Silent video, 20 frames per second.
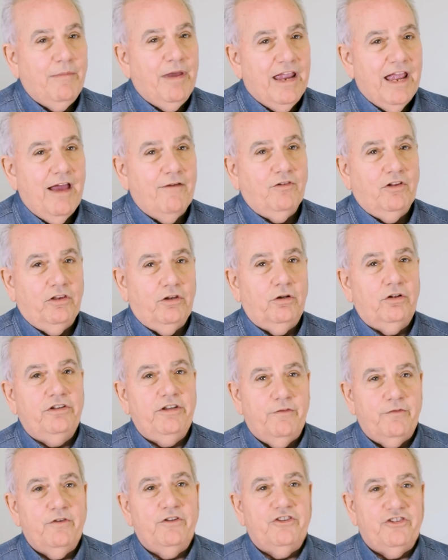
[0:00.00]
may have a little
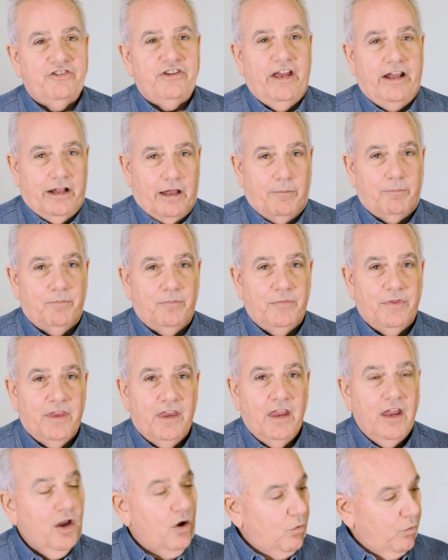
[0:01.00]
different setup
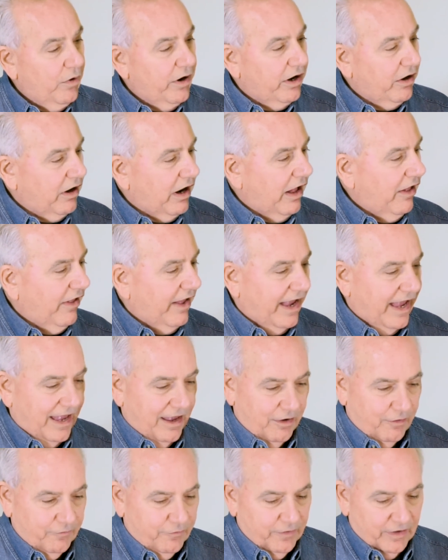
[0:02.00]
where I'll
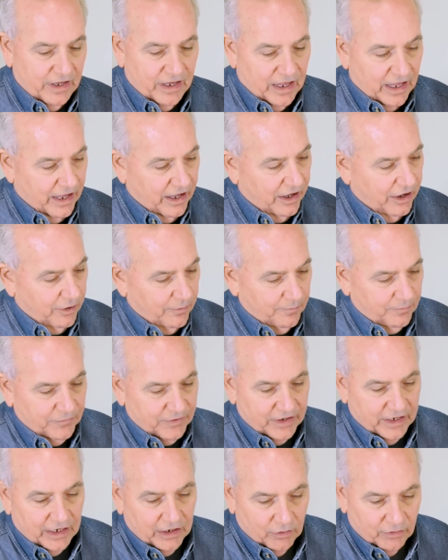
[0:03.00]
have,
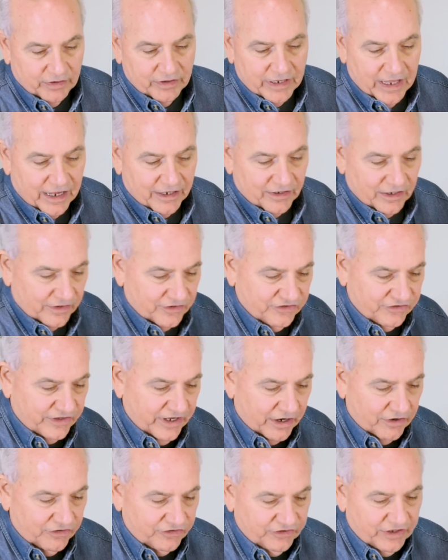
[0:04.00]
not
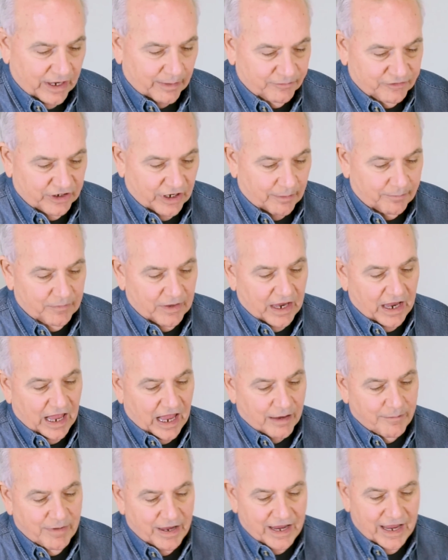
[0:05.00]
stair steps up.
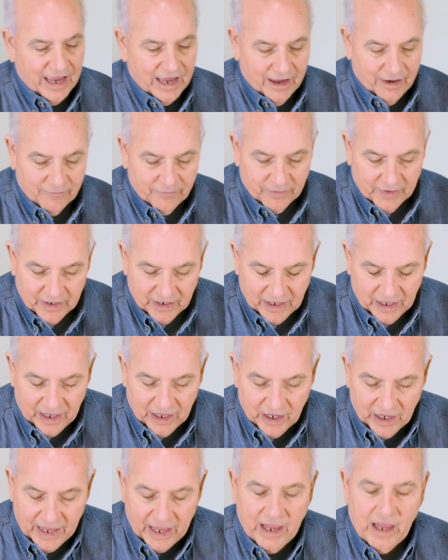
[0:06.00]
I may have
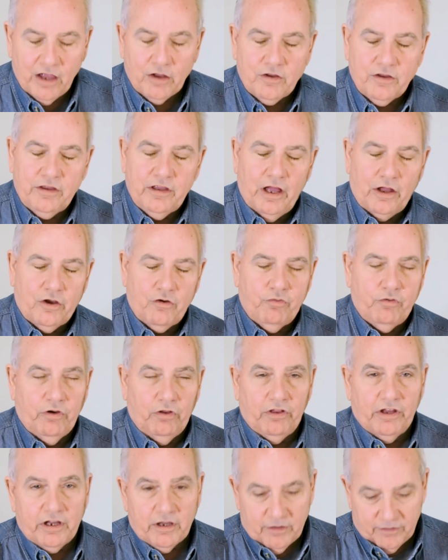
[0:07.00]

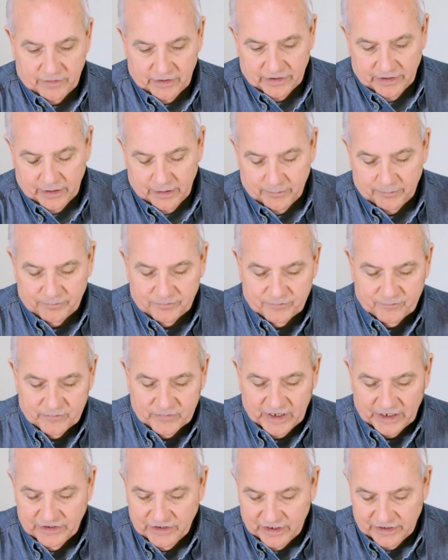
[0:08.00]
acrylic
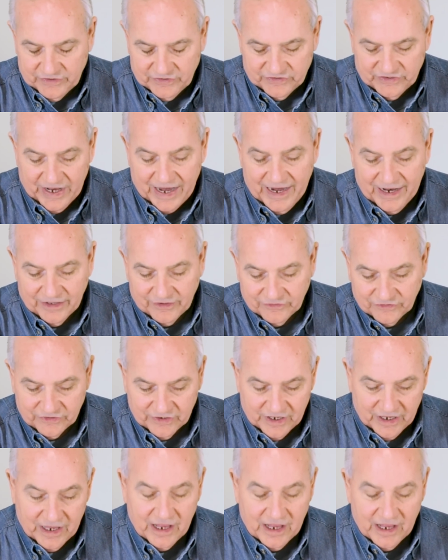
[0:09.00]
stands